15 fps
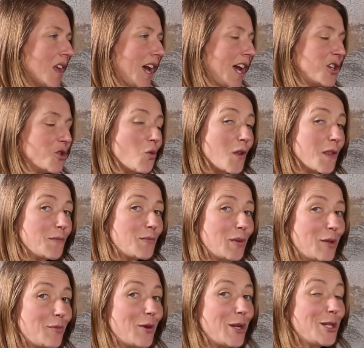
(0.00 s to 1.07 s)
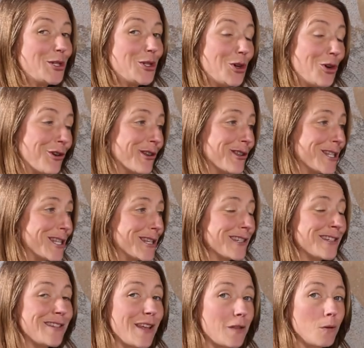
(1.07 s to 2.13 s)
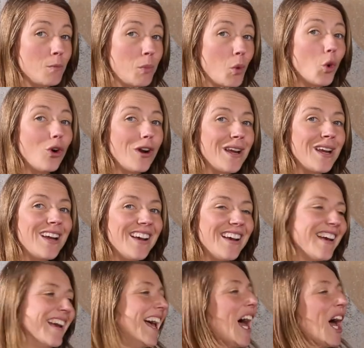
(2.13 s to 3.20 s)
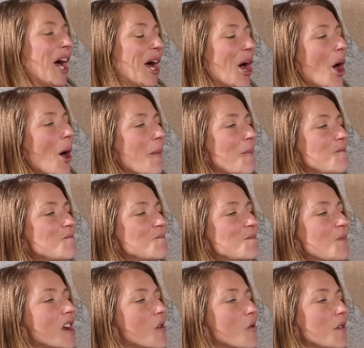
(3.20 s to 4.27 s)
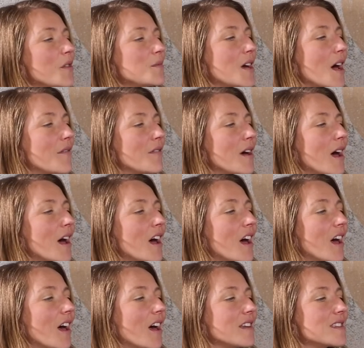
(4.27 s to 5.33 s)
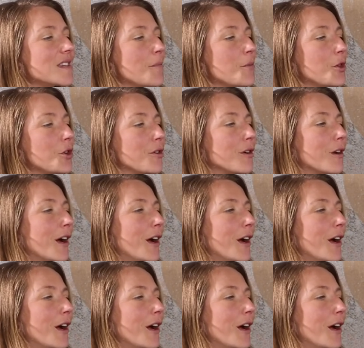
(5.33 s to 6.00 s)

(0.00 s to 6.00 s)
I don't want them to be too consistent that they're boring, um, but I want them to have a, a, a similar